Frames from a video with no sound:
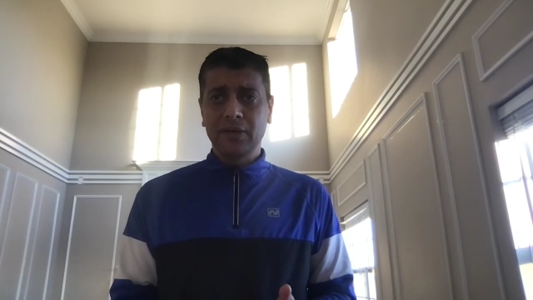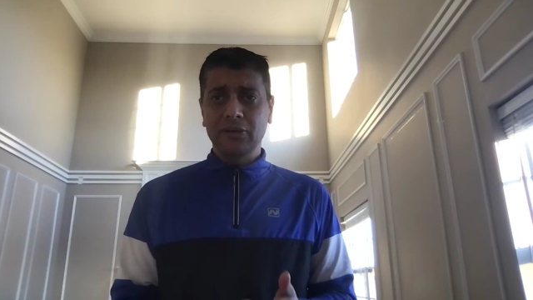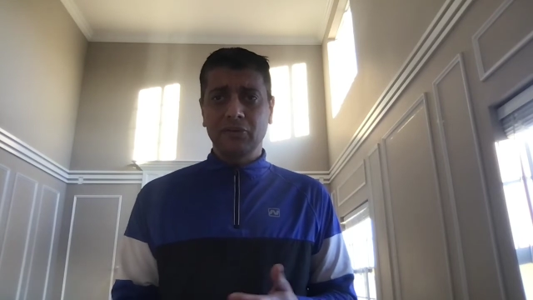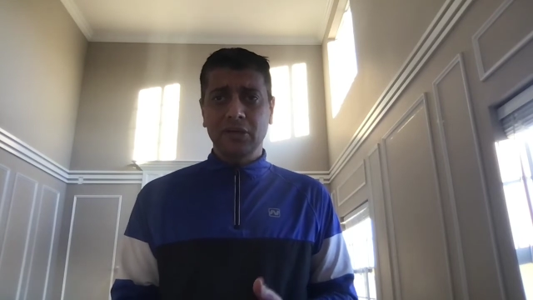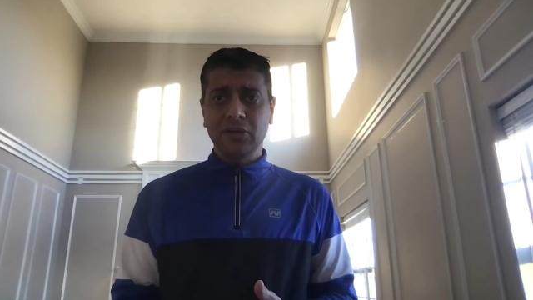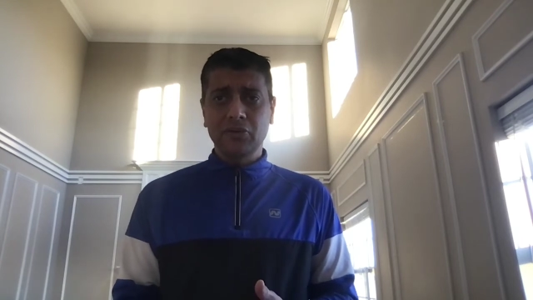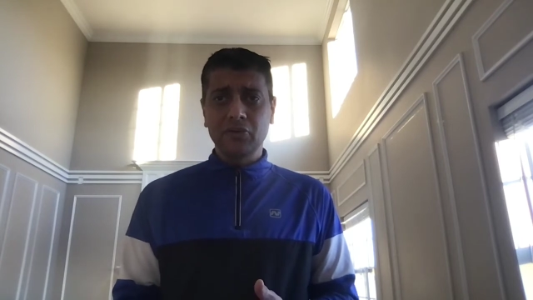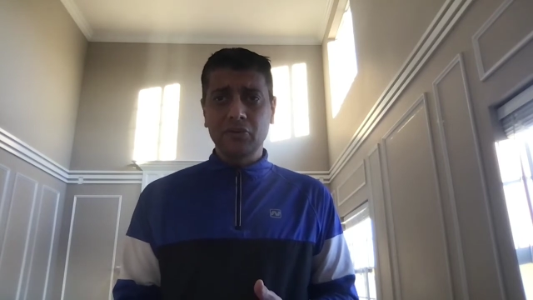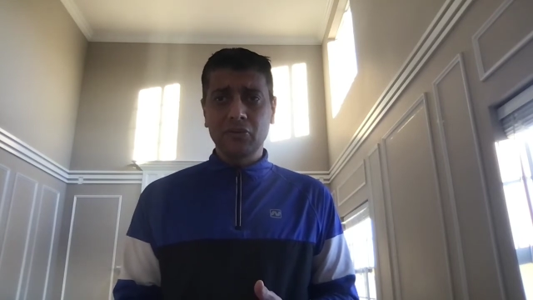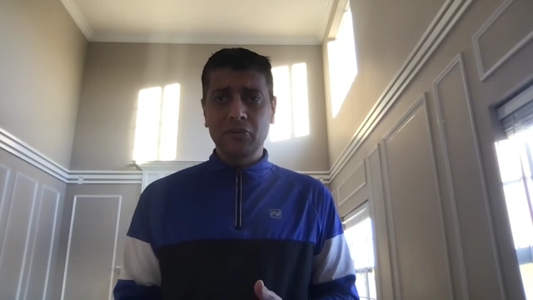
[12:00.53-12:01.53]
you need to
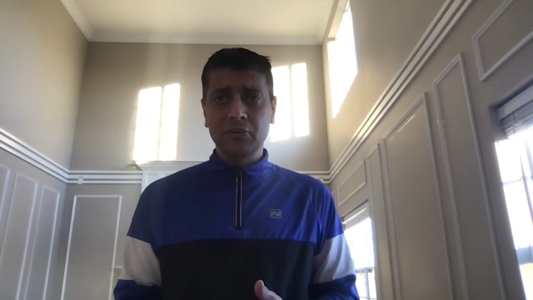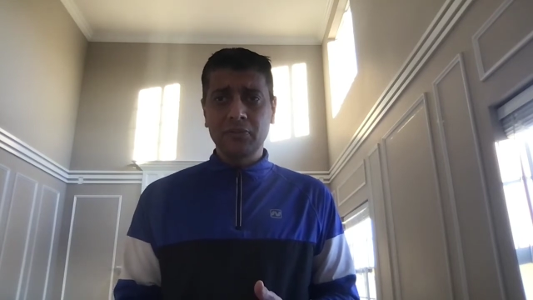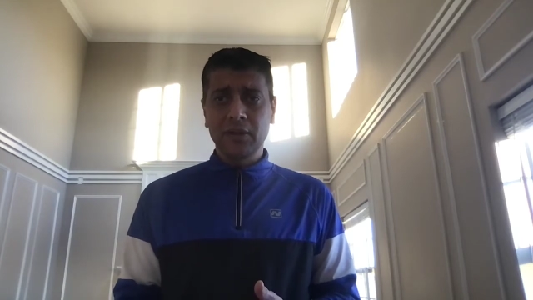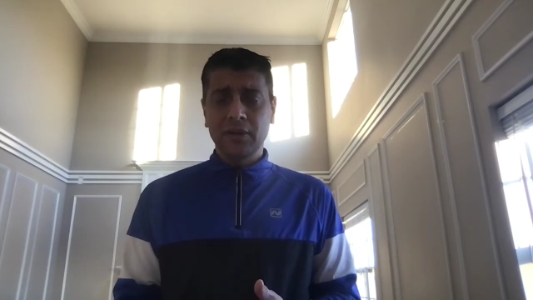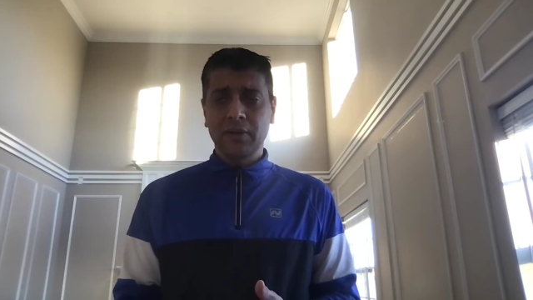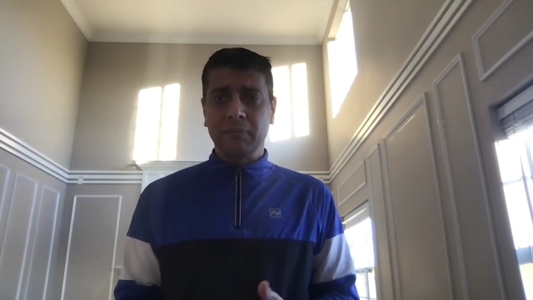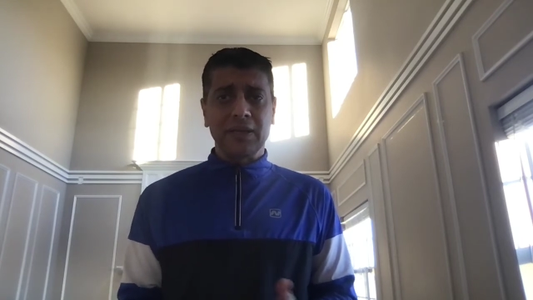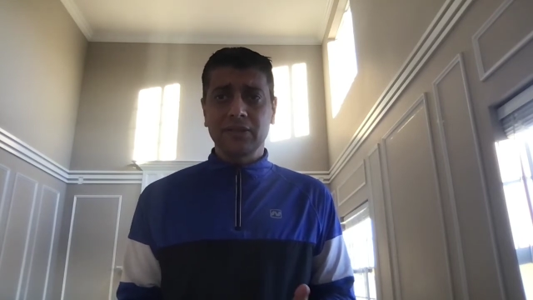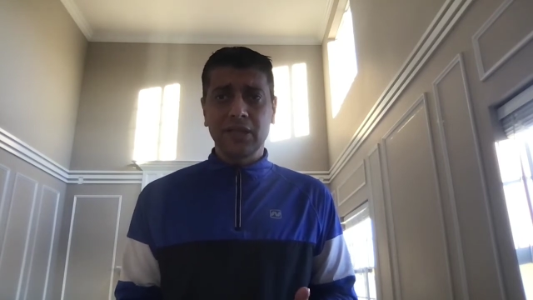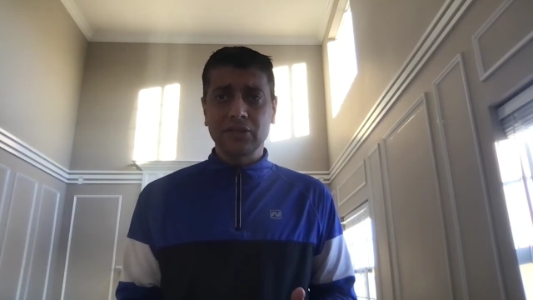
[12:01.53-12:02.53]
know
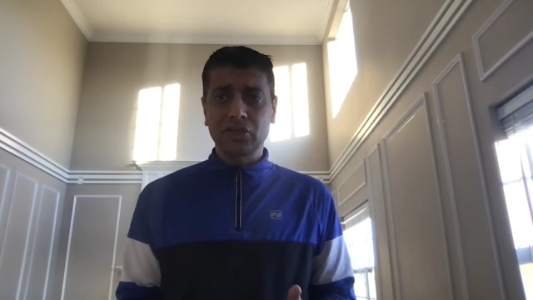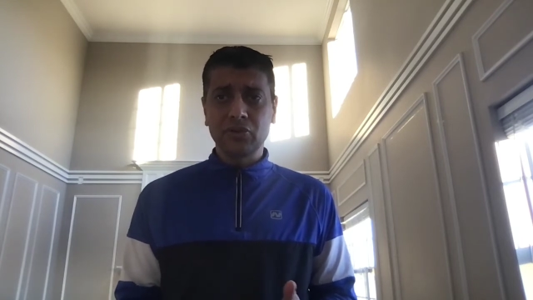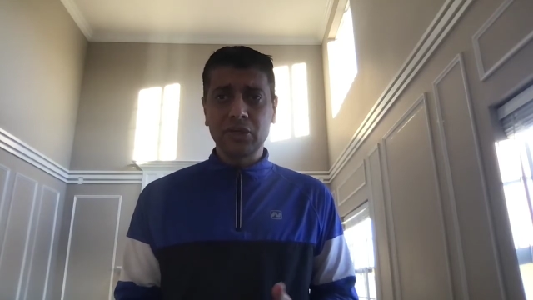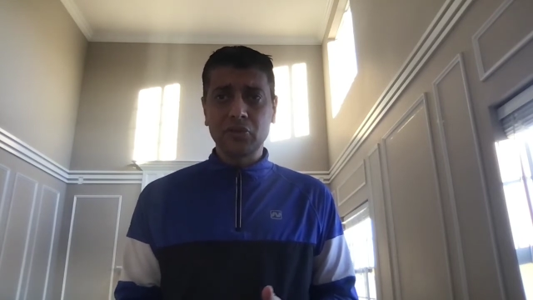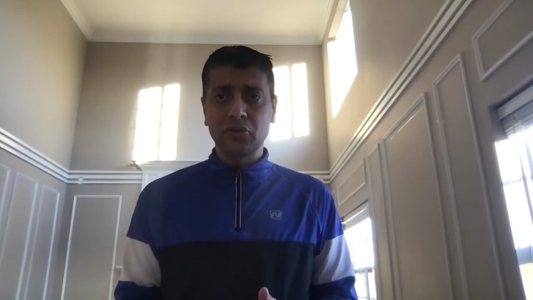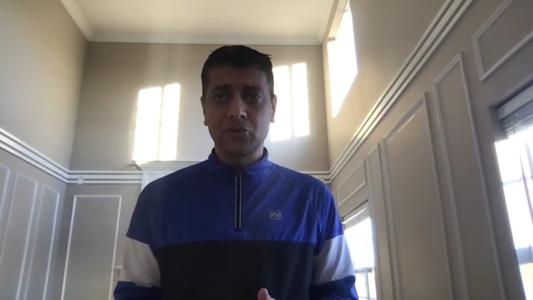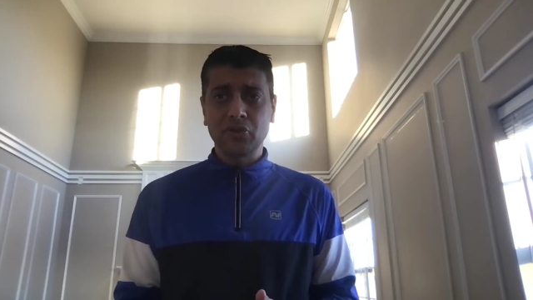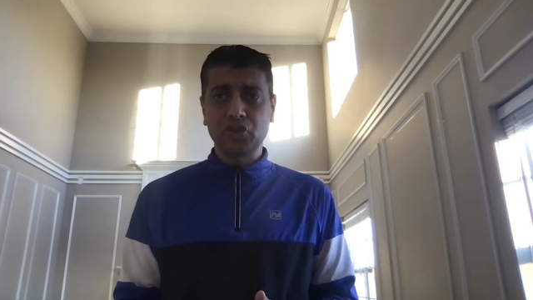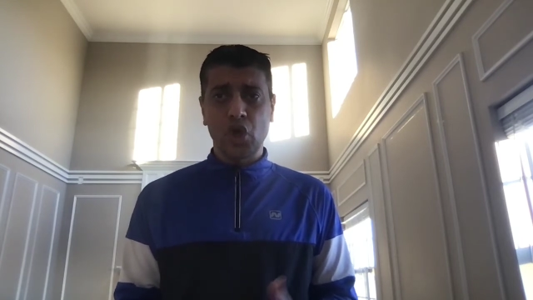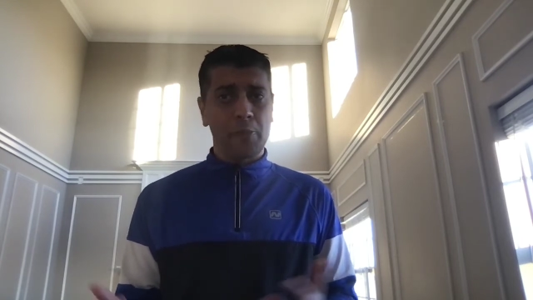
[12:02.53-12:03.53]
many things you need to know
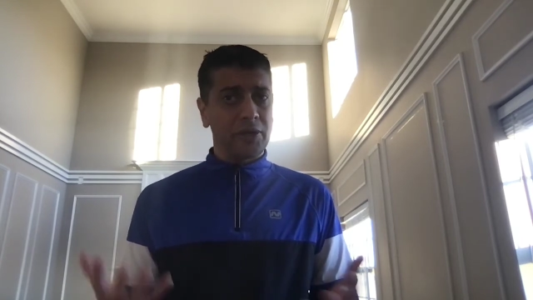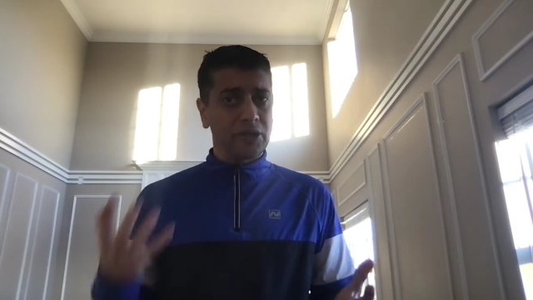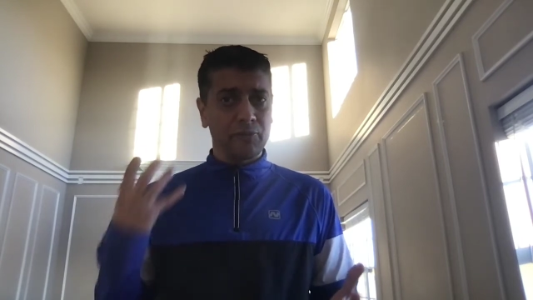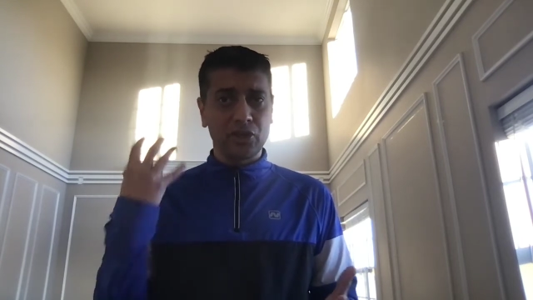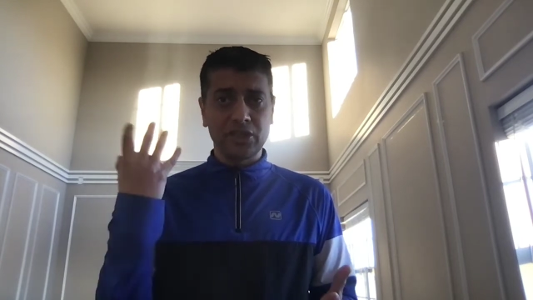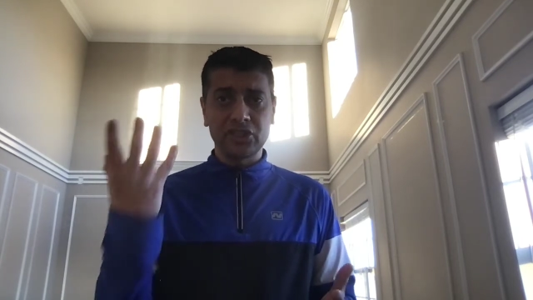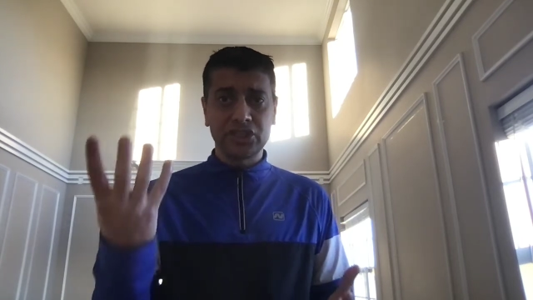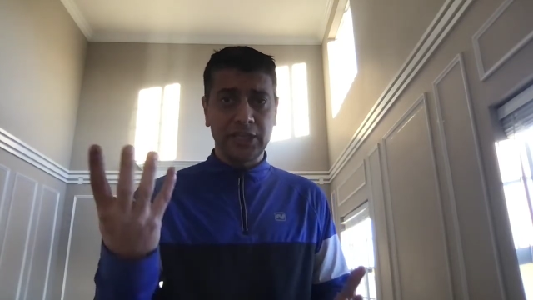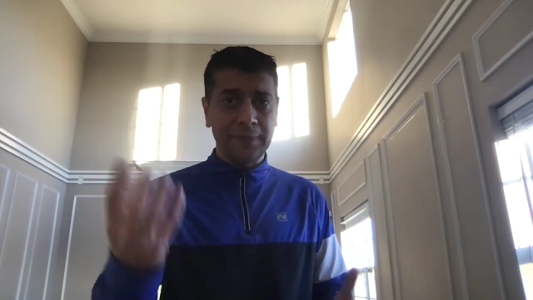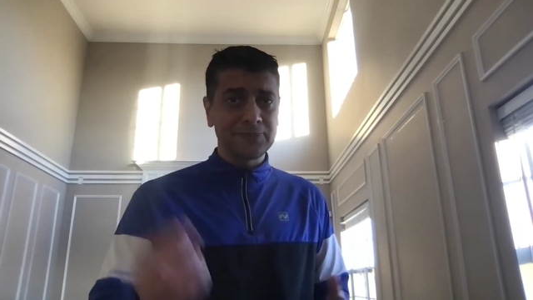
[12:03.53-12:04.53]
geometry because there are
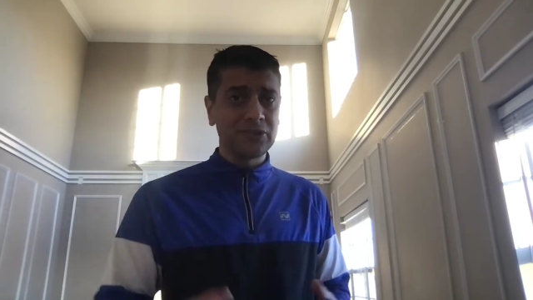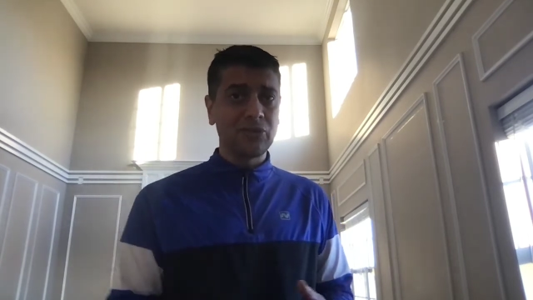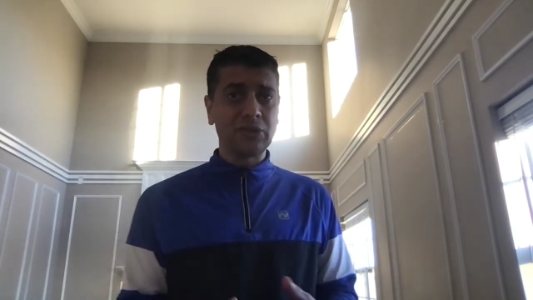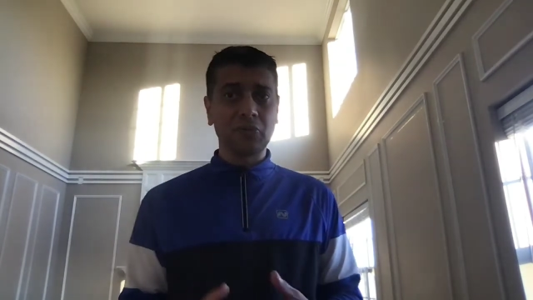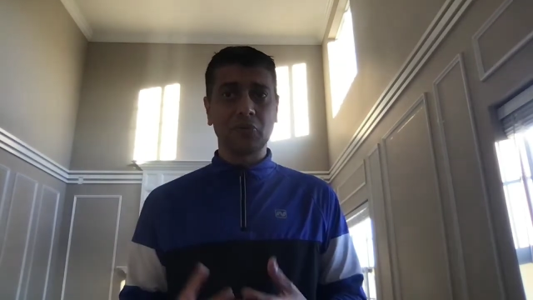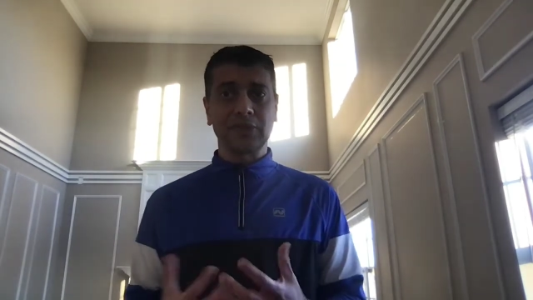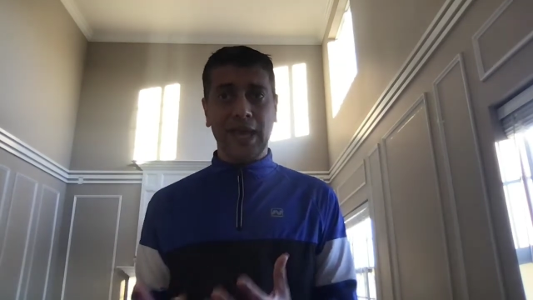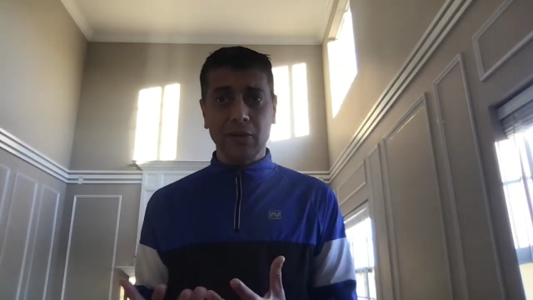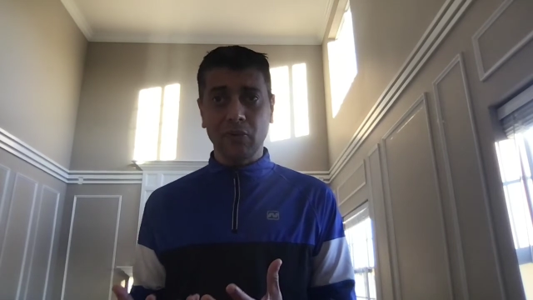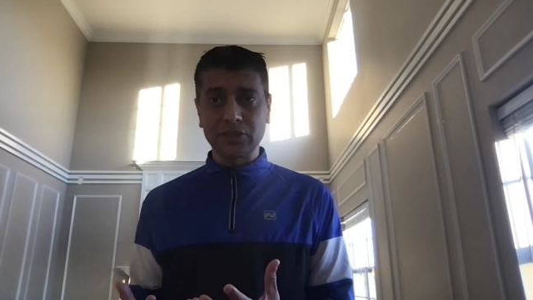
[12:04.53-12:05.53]
shapes you need to know
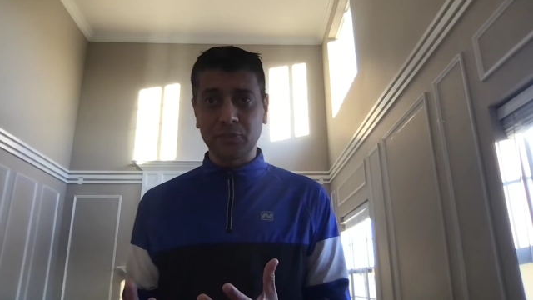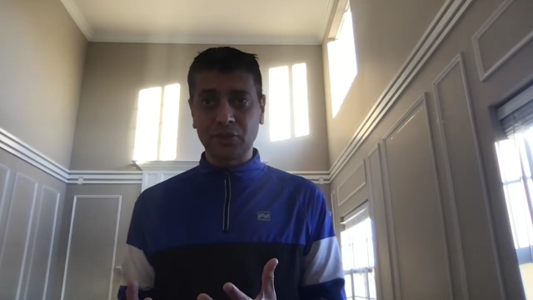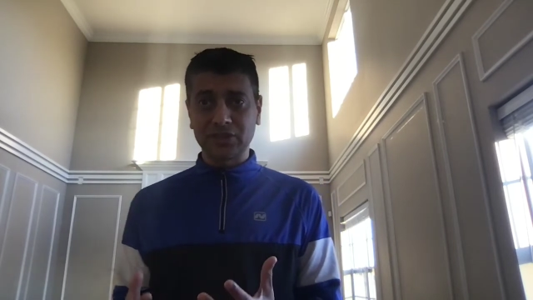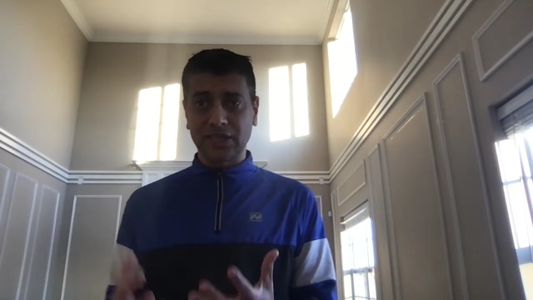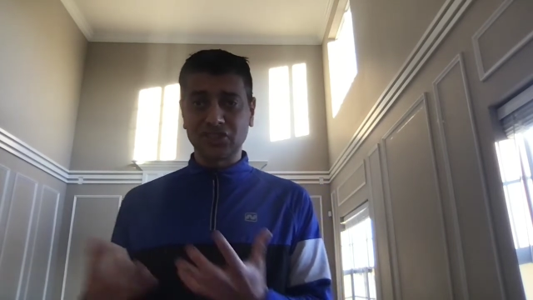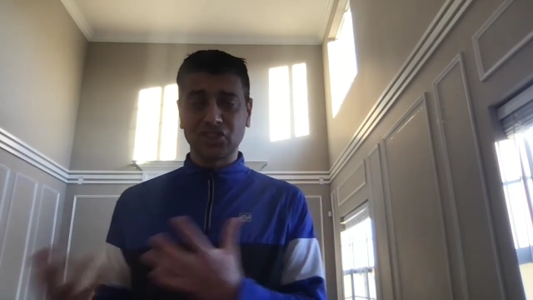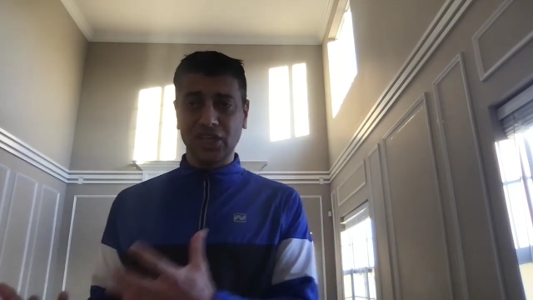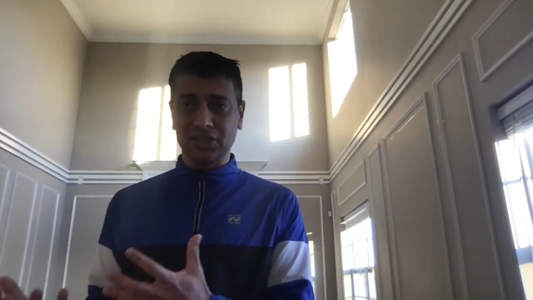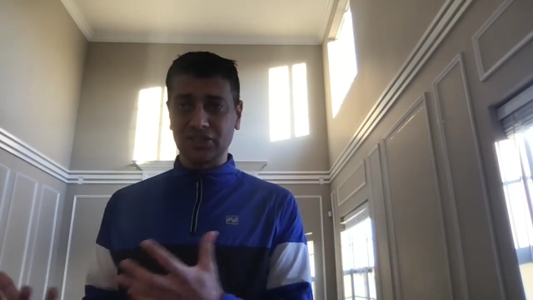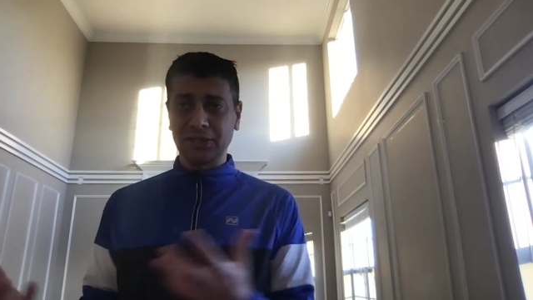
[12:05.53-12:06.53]
calculus because that's
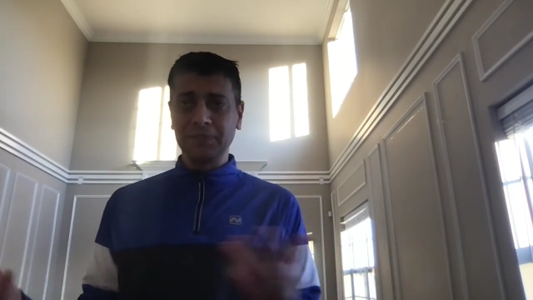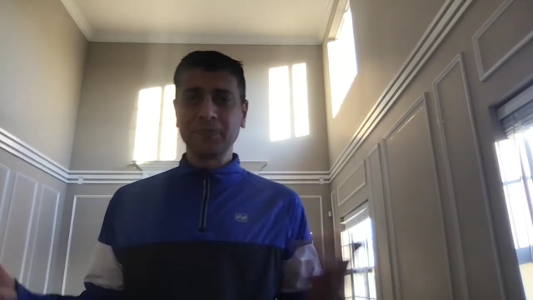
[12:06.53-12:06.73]
change